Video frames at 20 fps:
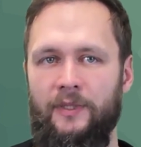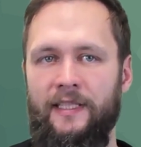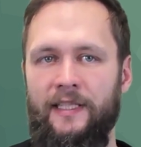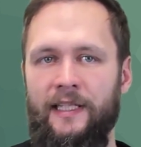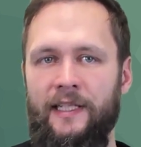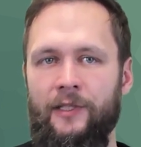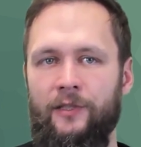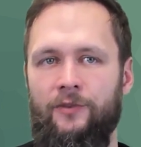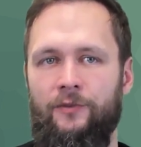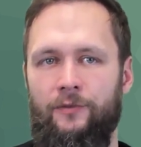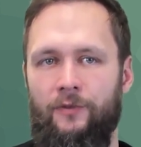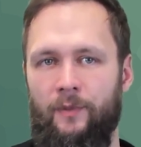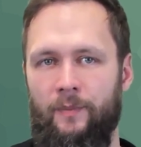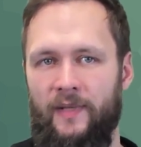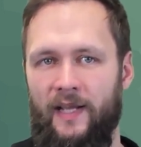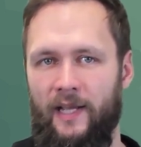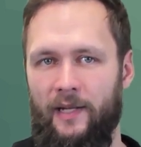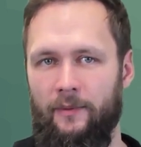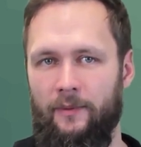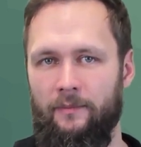years
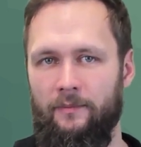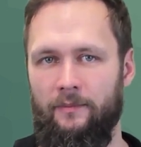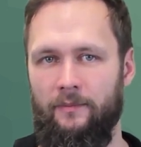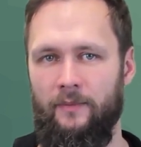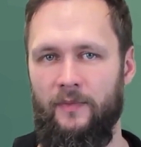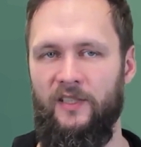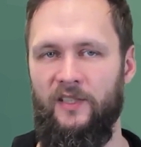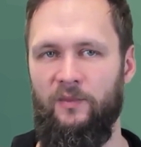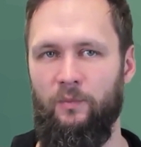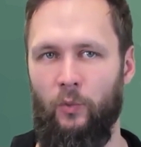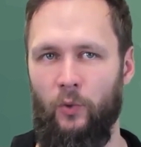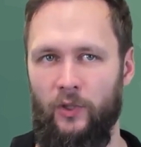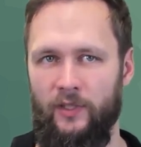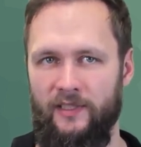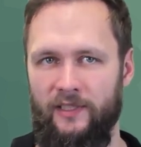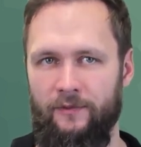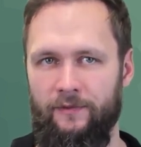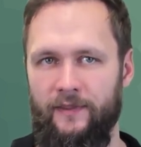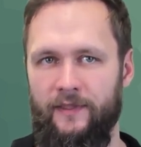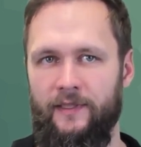from now is more
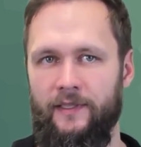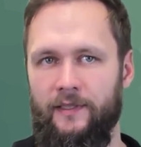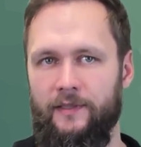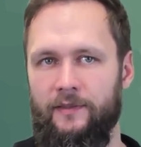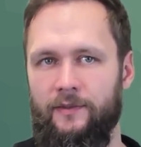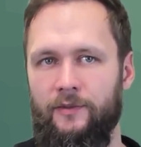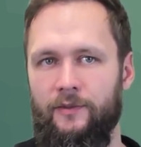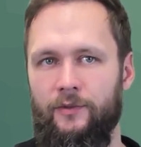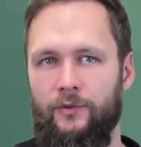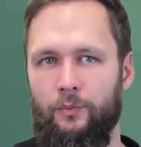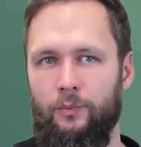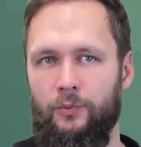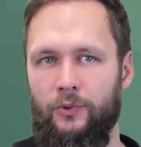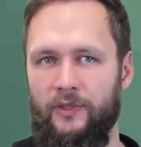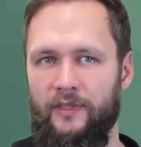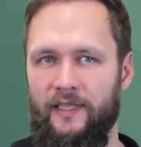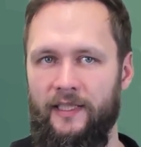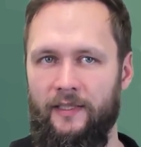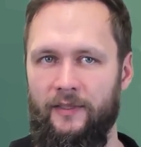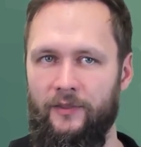difficult to
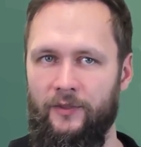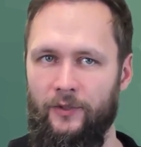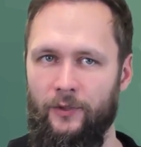predict.